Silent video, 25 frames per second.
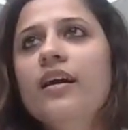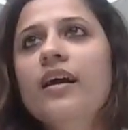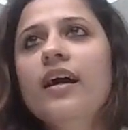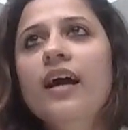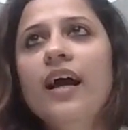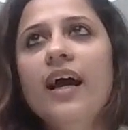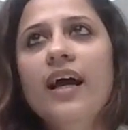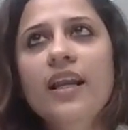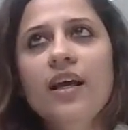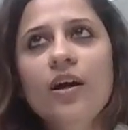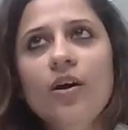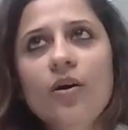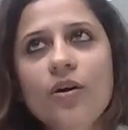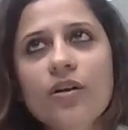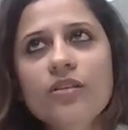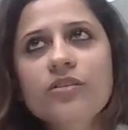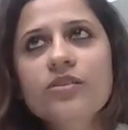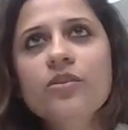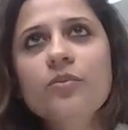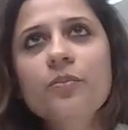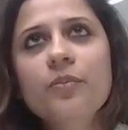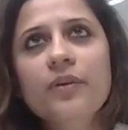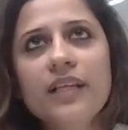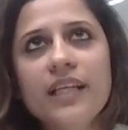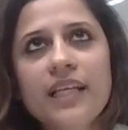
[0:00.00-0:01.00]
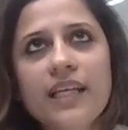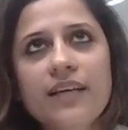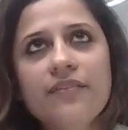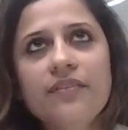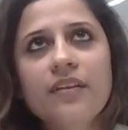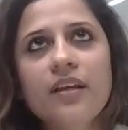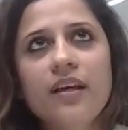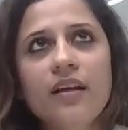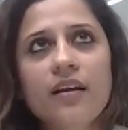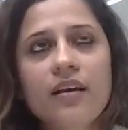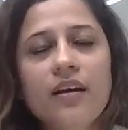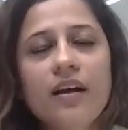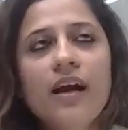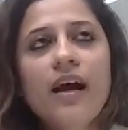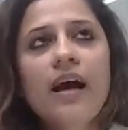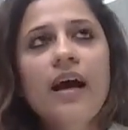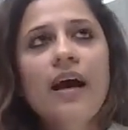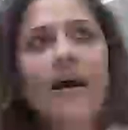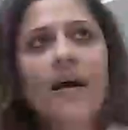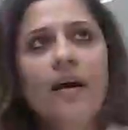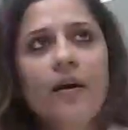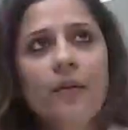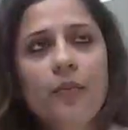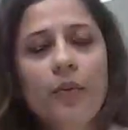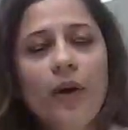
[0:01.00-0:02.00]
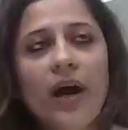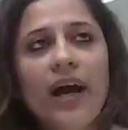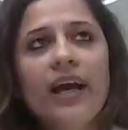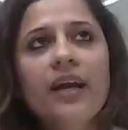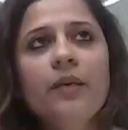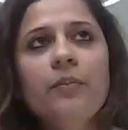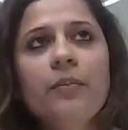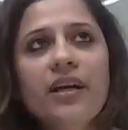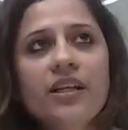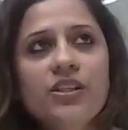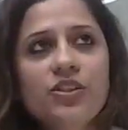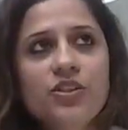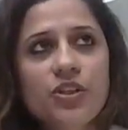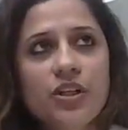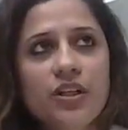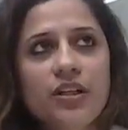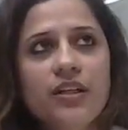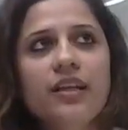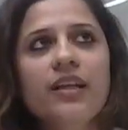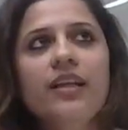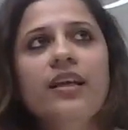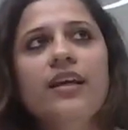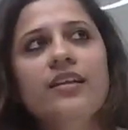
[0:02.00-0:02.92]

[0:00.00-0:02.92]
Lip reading: And I also believe that while my journey